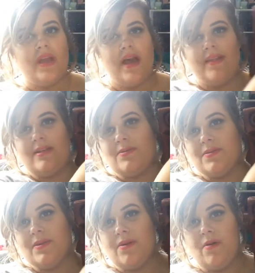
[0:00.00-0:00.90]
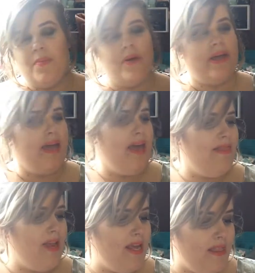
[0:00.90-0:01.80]
and that's also got a pocket.
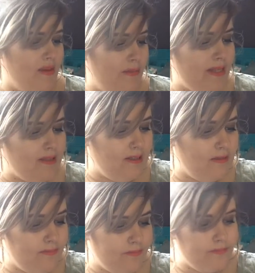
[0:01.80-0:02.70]
And then in the middle,